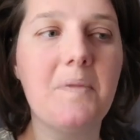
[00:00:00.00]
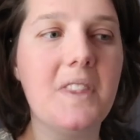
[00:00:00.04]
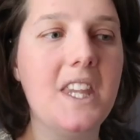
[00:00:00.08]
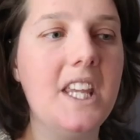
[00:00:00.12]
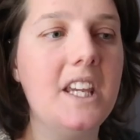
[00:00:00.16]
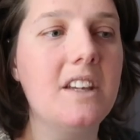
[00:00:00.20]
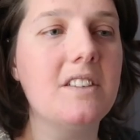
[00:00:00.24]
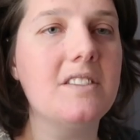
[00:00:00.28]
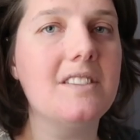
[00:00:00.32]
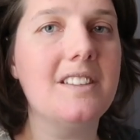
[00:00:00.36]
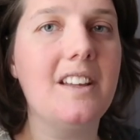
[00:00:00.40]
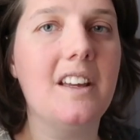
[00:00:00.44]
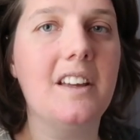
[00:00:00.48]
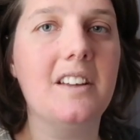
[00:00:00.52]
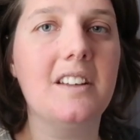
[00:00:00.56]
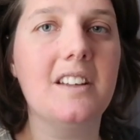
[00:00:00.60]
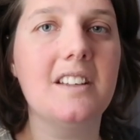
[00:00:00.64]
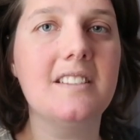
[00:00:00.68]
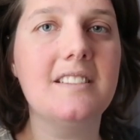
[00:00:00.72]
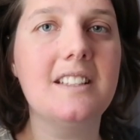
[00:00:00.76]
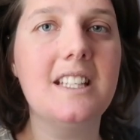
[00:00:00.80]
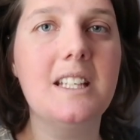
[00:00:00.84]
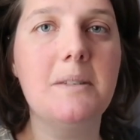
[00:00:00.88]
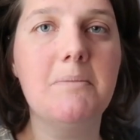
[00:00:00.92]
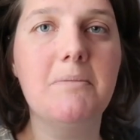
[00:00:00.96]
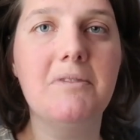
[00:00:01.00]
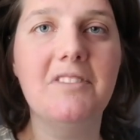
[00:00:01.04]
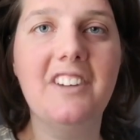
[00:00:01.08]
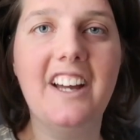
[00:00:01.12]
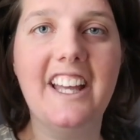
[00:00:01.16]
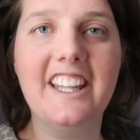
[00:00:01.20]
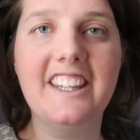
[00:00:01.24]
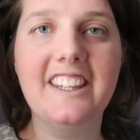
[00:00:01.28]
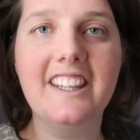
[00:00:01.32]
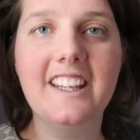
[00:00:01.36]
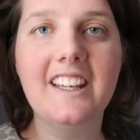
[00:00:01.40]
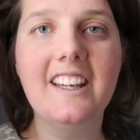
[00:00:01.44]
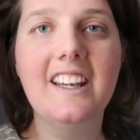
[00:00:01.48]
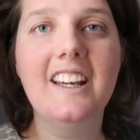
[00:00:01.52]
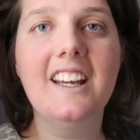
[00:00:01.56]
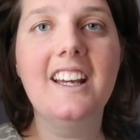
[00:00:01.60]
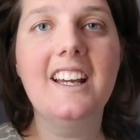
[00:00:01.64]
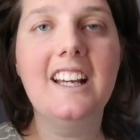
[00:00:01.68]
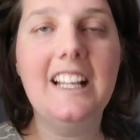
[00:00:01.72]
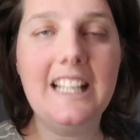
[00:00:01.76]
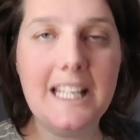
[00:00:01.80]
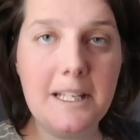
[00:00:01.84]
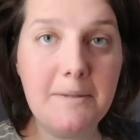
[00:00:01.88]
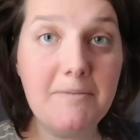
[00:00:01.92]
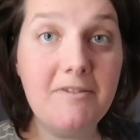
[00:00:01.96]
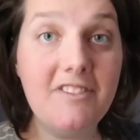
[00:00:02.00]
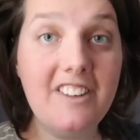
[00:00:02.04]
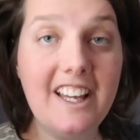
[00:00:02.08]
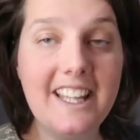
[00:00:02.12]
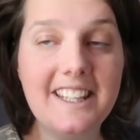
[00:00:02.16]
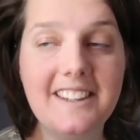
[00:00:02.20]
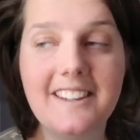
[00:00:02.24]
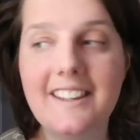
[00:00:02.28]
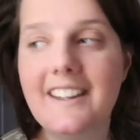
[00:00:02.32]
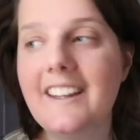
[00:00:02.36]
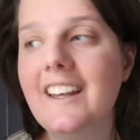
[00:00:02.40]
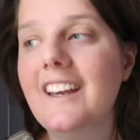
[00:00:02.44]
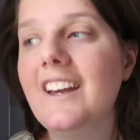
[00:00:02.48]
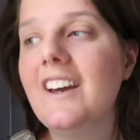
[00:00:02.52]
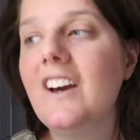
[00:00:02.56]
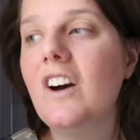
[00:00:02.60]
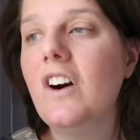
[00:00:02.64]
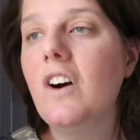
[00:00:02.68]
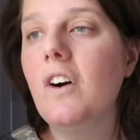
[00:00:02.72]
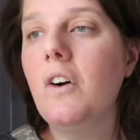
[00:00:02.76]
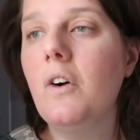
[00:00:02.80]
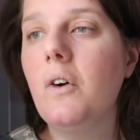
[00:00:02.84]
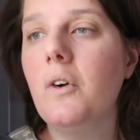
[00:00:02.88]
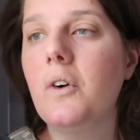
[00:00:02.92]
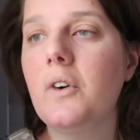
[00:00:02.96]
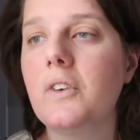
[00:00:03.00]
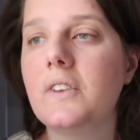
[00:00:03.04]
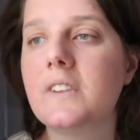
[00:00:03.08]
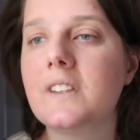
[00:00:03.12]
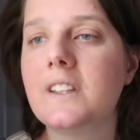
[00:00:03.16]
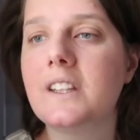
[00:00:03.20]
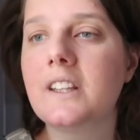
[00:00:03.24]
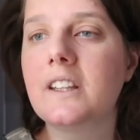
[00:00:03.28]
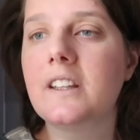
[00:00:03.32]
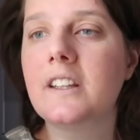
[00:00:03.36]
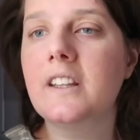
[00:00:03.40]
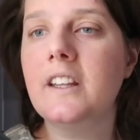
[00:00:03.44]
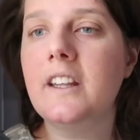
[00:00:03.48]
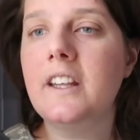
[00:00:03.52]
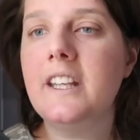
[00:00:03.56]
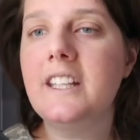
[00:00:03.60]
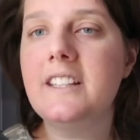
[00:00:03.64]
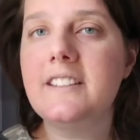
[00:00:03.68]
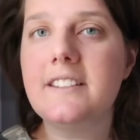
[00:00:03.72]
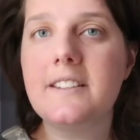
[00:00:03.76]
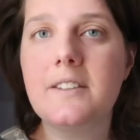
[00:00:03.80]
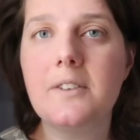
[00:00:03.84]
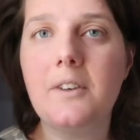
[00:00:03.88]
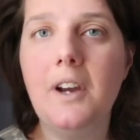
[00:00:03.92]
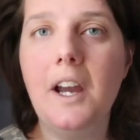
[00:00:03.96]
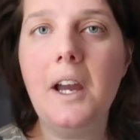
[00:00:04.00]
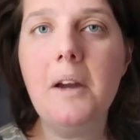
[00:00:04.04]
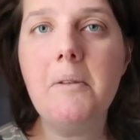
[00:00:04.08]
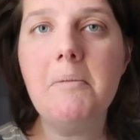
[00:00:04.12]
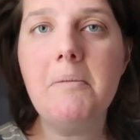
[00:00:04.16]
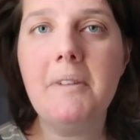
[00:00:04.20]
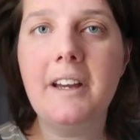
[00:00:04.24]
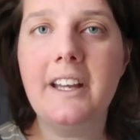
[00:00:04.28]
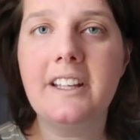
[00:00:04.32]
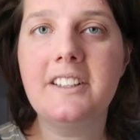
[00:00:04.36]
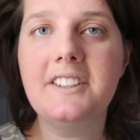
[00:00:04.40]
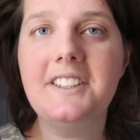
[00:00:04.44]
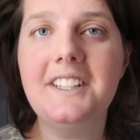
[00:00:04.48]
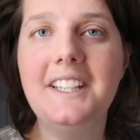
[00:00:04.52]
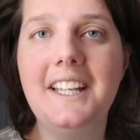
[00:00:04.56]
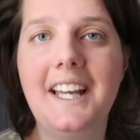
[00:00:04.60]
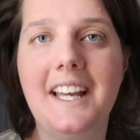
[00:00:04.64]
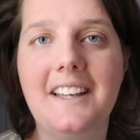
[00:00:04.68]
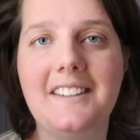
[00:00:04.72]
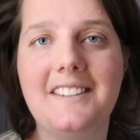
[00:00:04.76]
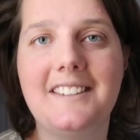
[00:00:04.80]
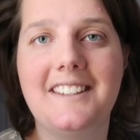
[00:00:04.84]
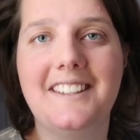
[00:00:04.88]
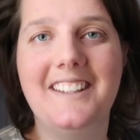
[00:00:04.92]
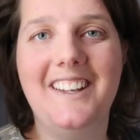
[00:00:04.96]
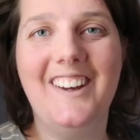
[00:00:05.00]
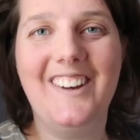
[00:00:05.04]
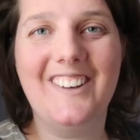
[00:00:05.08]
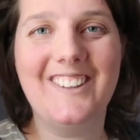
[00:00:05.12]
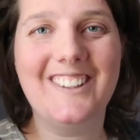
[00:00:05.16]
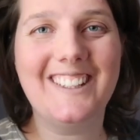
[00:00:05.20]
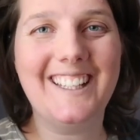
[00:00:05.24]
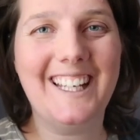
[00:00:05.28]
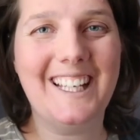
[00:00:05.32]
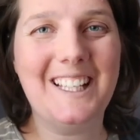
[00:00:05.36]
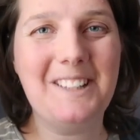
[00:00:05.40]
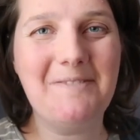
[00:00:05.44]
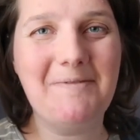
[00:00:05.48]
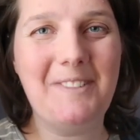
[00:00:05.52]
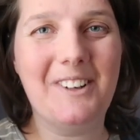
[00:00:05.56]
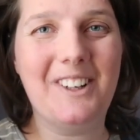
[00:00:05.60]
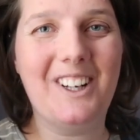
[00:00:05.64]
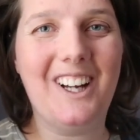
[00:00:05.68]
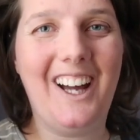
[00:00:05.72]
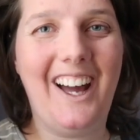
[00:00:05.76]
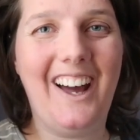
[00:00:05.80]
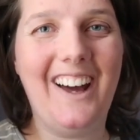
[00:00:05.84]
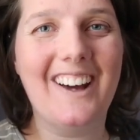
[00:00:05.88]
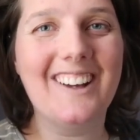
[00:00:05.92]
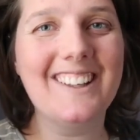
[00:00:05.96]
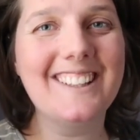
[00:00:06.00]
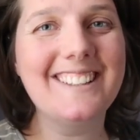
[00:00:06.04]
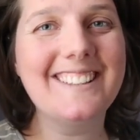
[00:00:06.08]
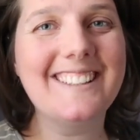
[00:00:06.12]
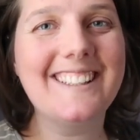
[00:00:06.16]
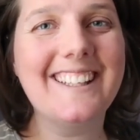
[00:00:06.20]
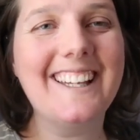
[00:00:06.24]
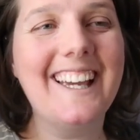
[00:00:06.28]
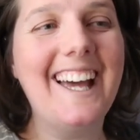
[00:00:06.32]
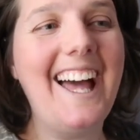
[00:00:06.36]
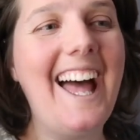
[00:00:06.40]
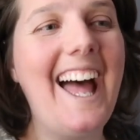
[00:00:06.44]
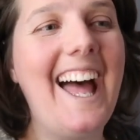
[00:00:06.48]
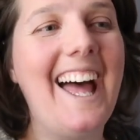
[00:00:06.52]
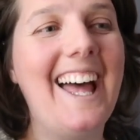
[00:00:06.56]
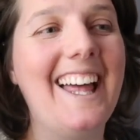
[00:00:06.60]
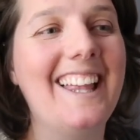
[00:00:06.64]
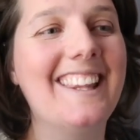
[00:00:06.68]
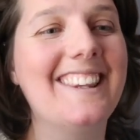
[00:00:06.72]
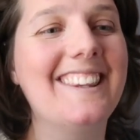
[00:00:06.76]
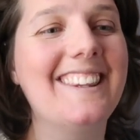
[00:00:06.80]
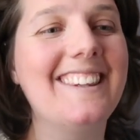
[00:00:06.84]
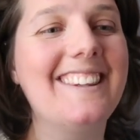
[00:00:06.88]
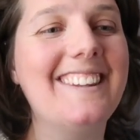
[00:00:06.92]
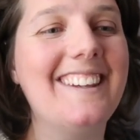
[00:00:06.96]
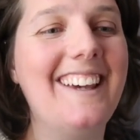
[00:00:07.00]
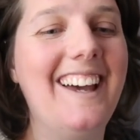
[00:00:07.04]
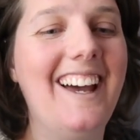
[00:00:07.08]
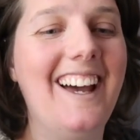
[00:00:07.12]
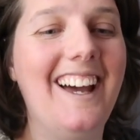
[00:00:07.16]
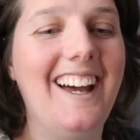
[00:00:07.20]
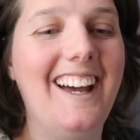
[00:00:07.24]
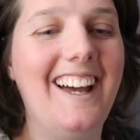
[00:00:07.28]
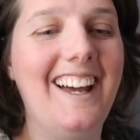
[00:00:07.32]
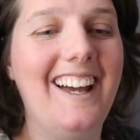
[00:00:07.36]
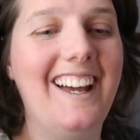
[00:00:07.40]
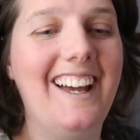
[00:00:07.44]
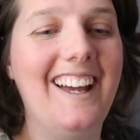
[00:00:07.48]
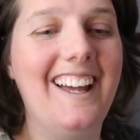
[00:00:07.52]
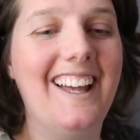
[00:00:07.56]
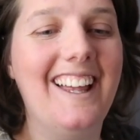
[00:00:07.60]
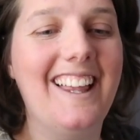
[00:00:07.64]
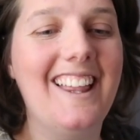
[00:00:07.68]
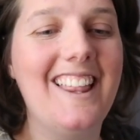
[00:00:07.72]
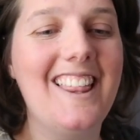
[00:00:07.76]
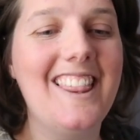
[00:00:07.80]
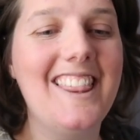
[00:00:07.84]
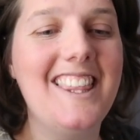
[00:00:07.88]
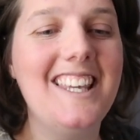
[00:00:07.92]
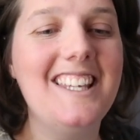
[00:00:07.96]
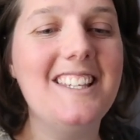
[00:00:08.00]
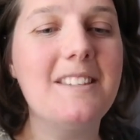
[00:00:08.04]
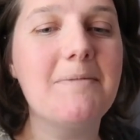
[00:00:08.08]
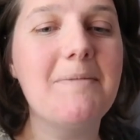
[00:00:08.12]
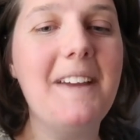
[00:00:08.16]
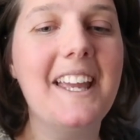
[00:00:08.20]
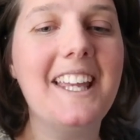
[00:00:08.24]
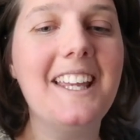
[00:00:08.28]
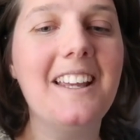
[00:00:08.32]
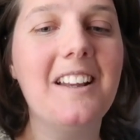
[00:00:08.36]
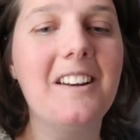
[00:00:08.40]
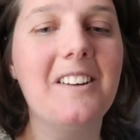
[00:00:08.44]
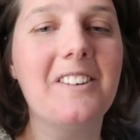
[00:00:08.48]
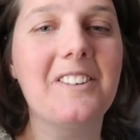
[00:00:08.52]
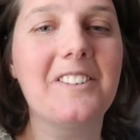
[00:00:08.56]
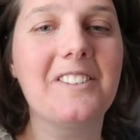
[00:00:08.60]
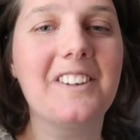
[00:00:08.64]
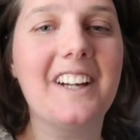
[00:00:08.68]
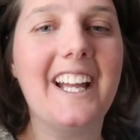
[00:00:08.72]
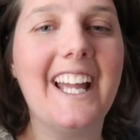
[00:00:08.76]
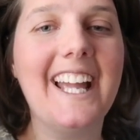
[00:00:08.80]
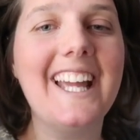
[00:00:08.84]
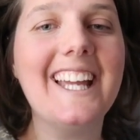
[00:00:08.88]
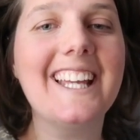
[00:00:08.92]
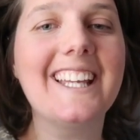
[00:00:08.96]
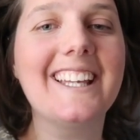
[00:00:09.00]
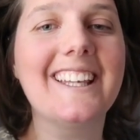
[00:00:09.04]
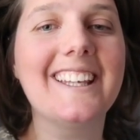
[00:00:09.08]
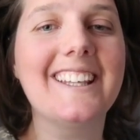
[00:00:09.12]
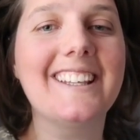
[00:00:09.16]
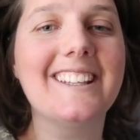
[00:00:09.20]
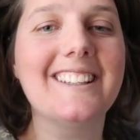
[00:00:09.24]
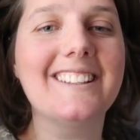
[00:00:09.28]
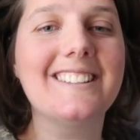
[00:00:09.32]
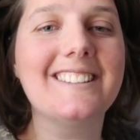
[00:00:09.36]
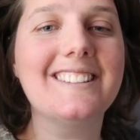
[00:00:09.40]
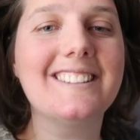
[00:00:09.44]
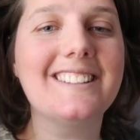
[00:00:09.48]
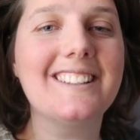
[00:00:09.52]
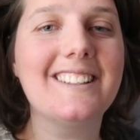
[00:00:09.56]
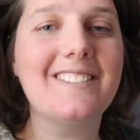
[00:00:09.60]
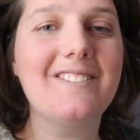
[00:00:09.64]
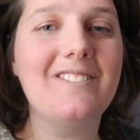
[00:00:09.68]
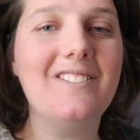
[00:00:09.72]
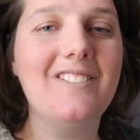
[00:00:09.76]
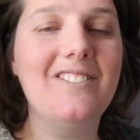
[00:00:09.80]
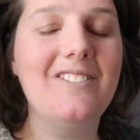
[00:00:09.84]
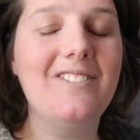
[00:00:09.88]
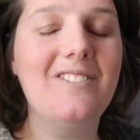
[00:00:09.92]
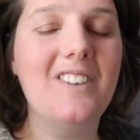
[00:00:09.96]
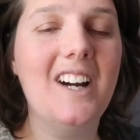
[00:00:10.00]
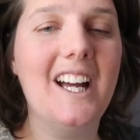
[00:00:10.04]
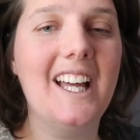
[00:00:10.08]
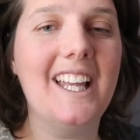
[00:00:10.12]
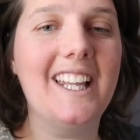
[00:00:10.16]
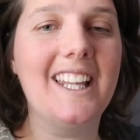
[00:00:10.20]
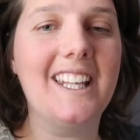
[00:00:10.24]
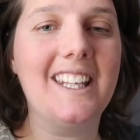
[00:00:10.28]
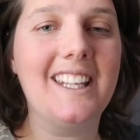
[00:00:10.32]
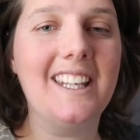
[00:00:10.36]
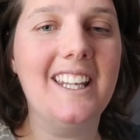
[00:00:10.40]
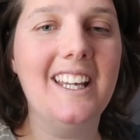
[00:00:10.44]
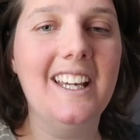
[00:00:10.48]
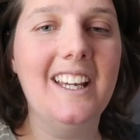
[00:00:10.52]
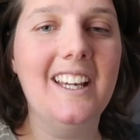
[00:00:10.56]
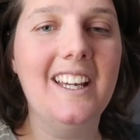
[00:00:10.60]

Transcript: who's known as Liebwed on Instagram, and she has the Yarn Chicks podcast. And this make-along is when